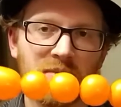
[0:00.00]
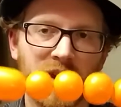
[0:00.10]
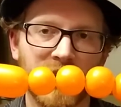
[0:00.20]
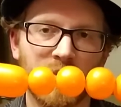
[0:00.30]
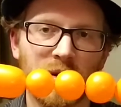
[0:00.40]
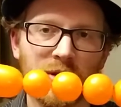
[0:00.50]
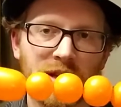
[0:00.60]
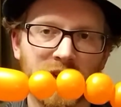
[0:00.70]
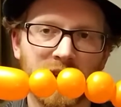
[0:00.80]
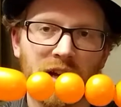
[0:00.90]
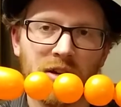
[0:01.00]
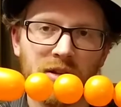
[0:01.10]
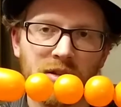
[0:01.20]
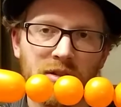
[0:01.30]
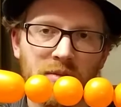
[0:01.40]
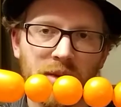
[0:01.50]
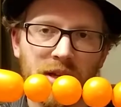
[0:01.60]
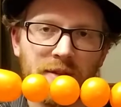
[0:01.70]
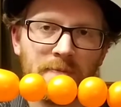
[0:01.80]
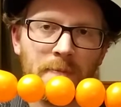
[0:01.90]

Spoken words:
I'm kind of pulling it out a little bit.